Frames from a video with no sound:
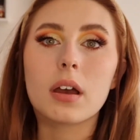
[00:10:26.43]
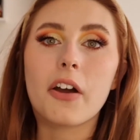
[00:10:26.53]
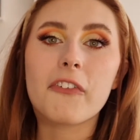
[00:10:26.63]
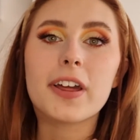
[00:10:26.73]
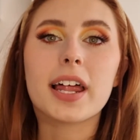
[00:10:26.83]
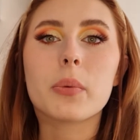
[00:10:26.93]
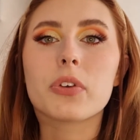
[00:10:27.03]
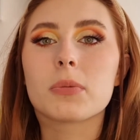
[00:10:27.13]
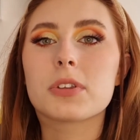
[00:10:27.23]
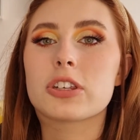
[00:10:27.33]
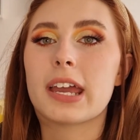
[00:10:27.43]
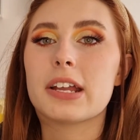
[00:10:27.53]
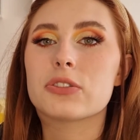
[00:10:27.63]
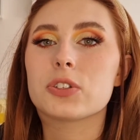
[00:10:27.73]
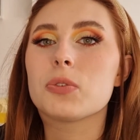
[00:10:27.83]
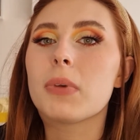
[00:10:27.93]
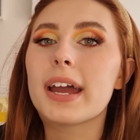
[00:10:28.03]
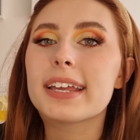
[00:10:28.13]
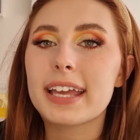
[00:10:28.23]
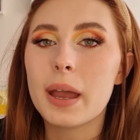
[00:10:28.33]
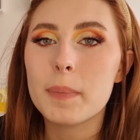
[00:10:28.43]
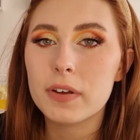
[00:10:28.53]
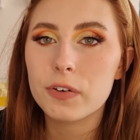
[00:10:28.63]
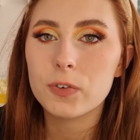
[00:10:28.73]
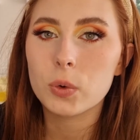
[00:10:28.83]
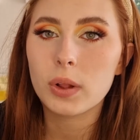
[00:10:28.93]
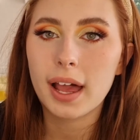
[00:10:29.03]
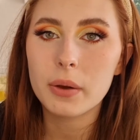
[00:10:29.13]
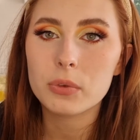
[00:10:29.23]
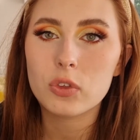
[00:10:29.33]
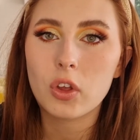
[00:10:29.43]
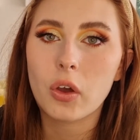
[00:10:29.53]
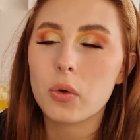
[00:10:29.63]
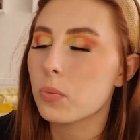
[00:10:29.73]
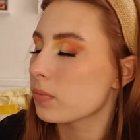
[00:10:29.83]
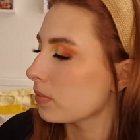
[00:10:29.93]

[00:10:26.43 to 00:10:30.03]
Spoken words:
I feel like with some of these shades you might get a bit of fallout, so...